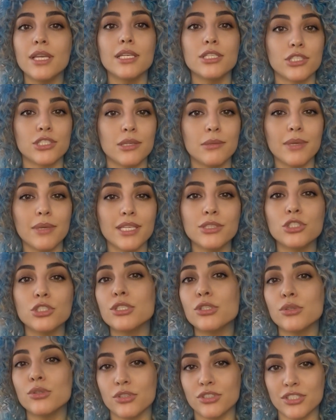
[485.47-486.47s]
that matches your
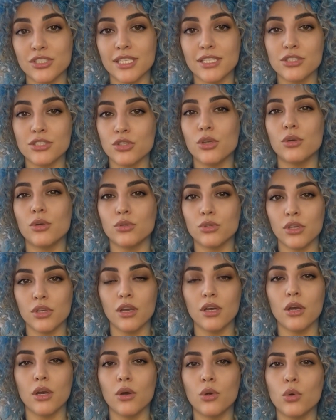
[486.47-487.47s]
skin tone
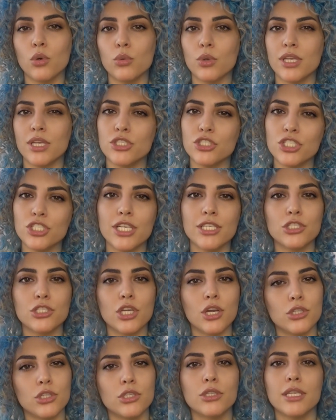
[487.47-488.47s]
or one shade
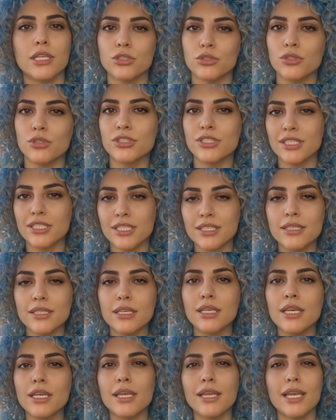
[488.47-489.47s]
darker than your skin,
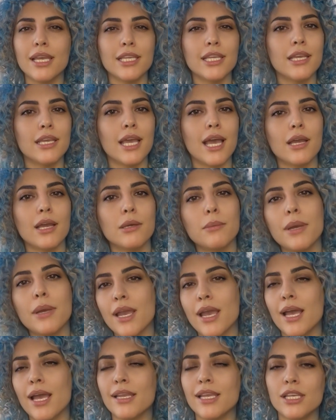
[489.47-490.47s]
like a caramel
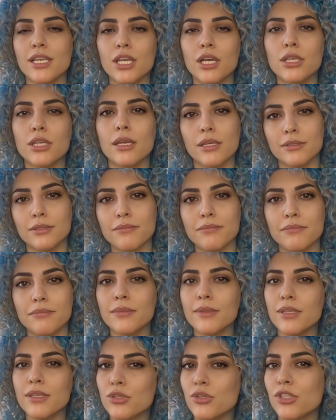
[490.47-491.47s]
honey color.
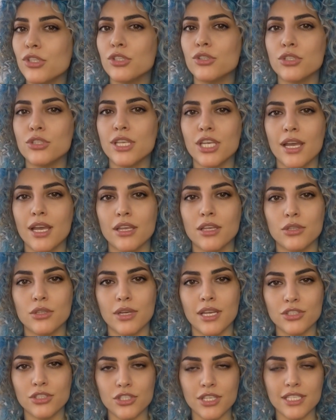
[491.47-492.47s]
You should use a color
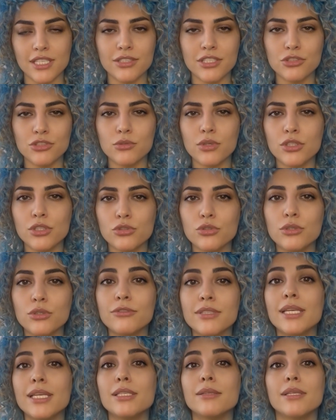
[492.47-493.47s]
corrector like this one to
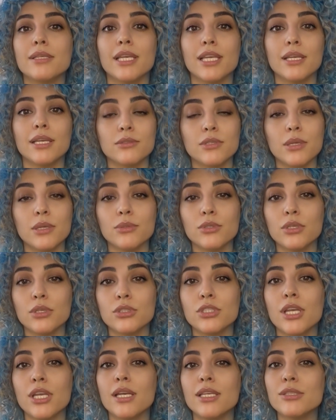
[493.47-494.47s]
effectively cover up those
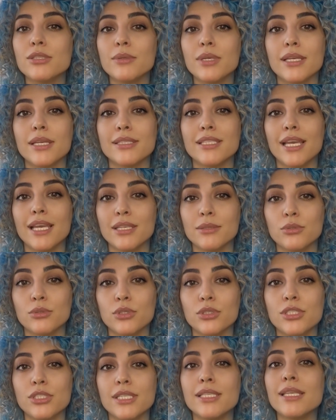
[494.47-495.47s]
dark spots, any
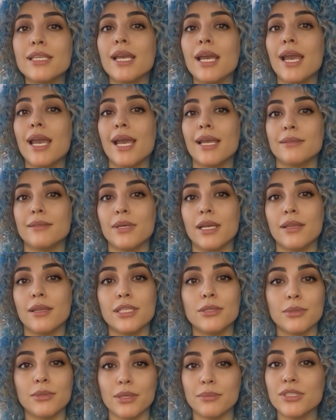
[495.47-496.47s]
bruises, and various
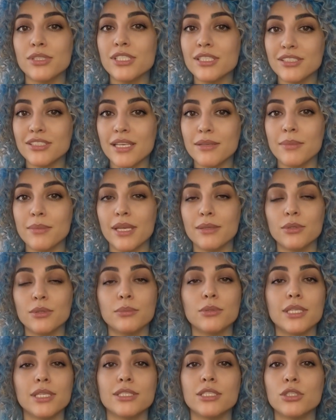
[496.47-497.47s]
blemishes that might be
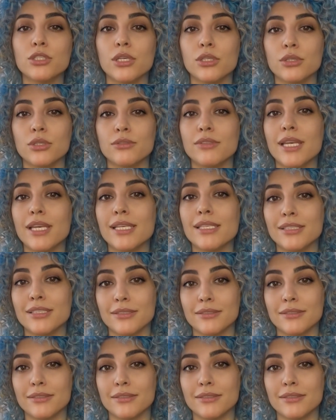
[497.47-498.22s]
present on your face.